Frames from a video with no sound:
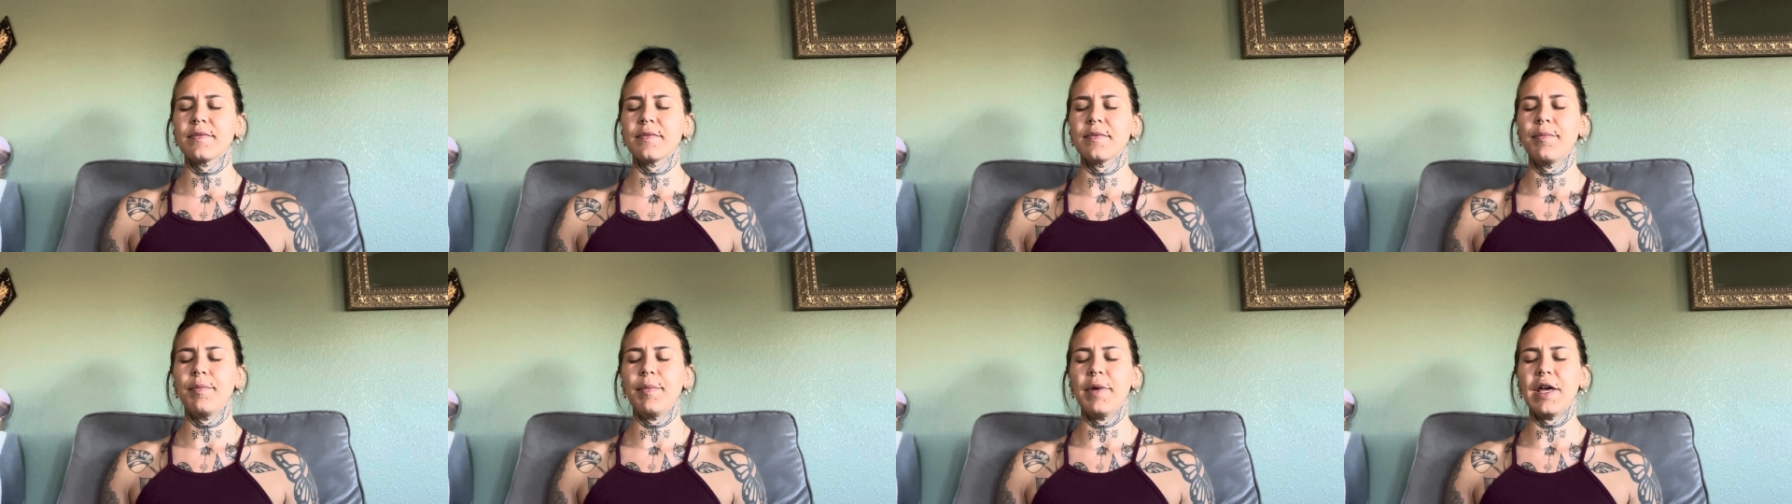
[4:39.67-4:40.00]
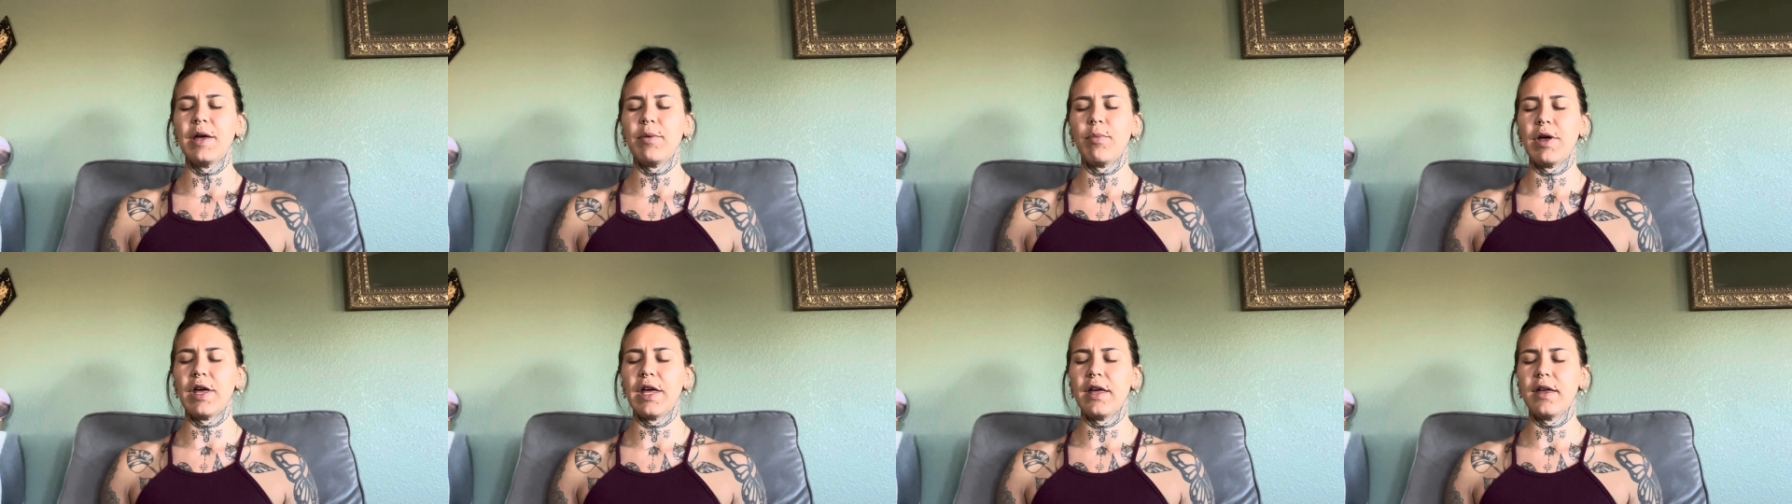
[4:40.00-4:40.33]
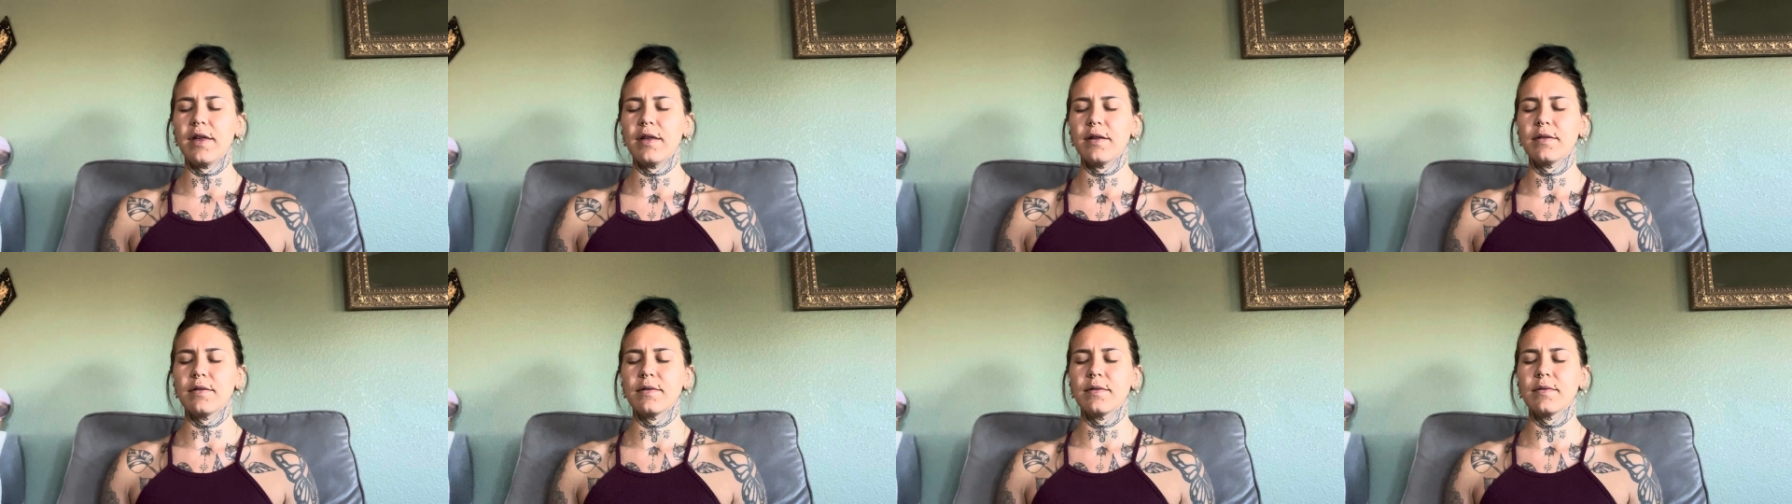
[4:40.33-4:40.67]
Maybe.
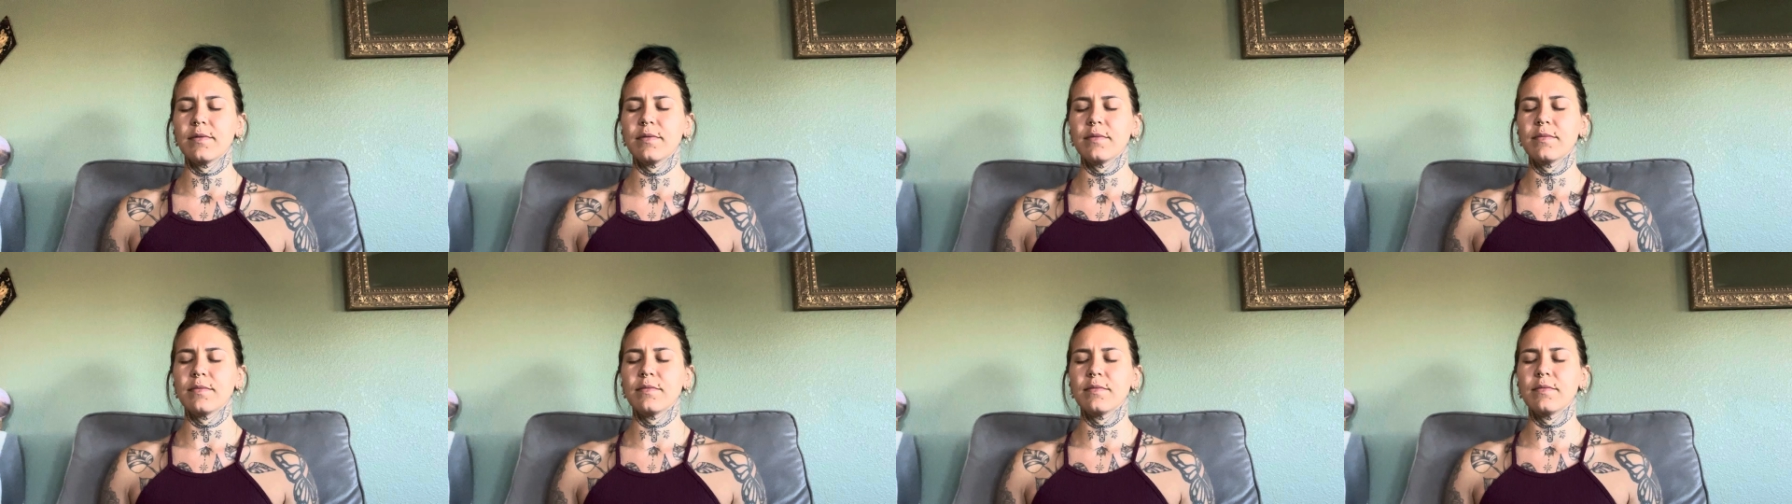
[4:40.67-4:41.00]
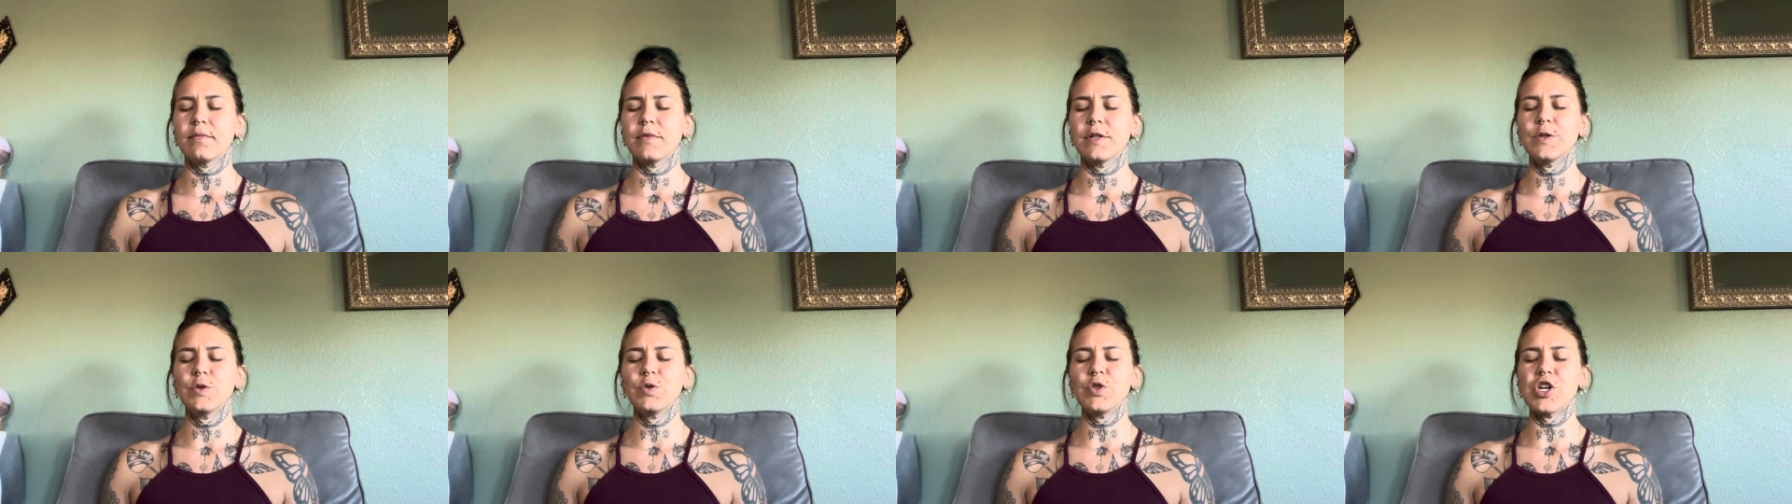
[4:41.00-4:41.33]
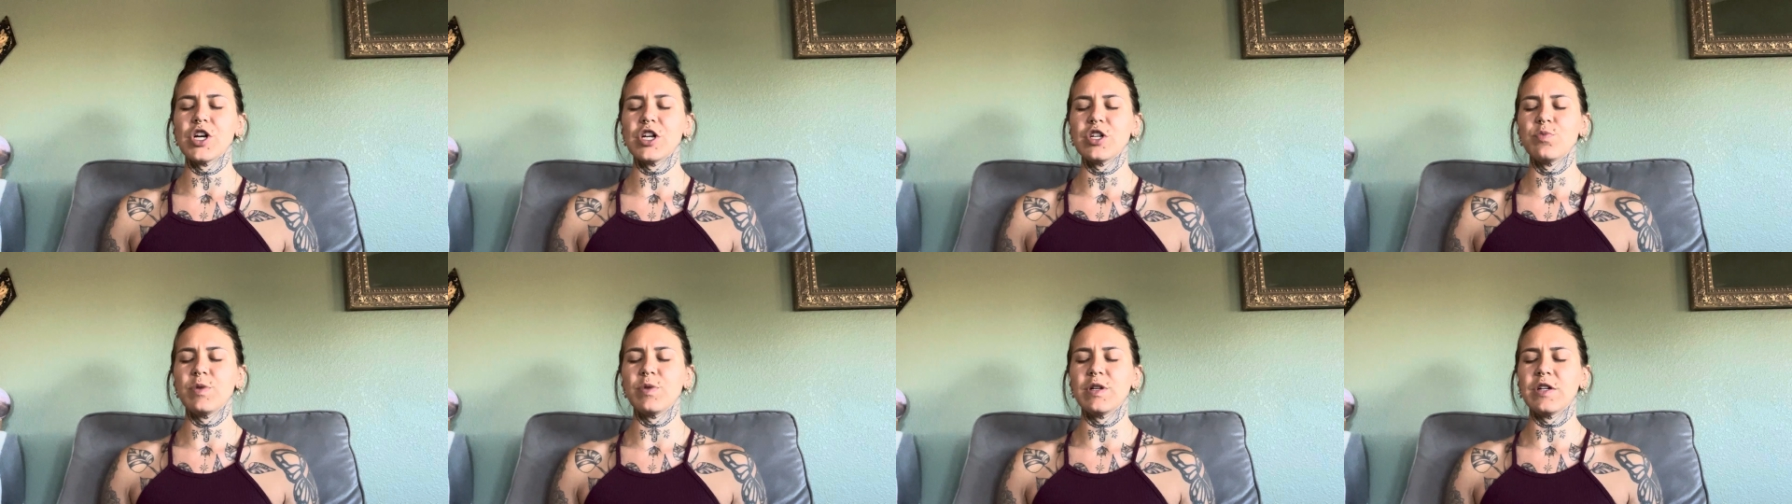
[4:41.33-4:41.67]
No
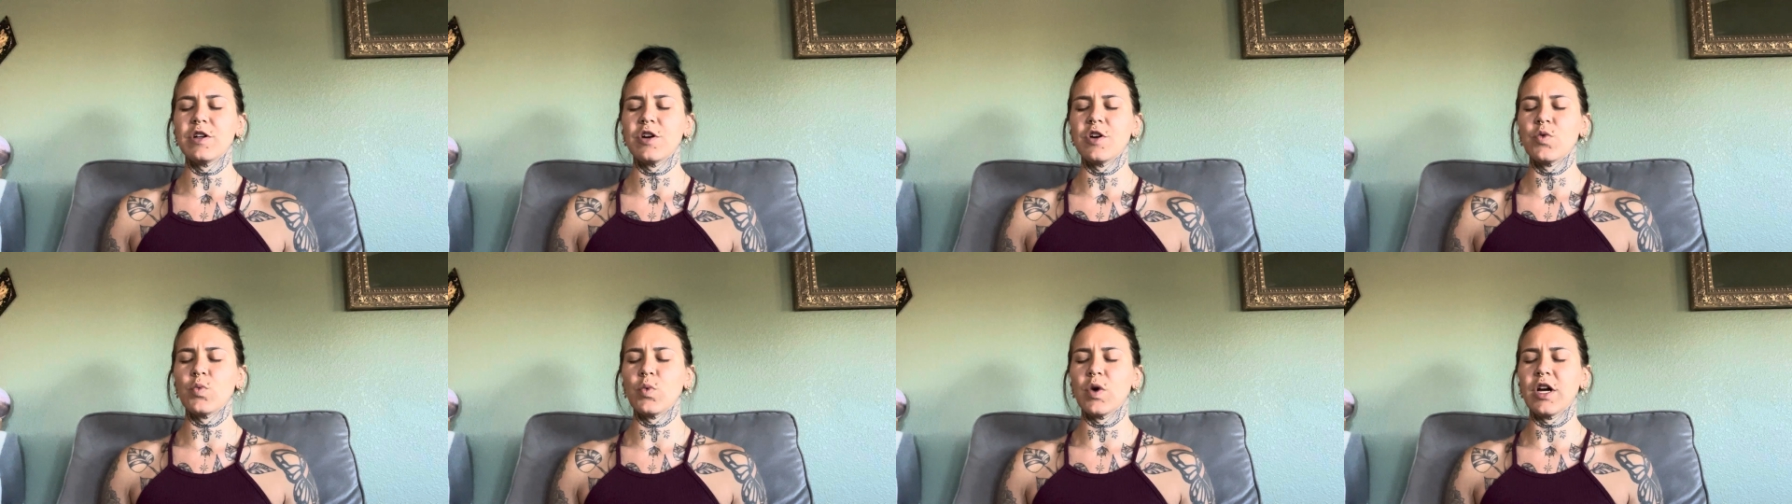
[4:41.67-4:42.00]
judgment on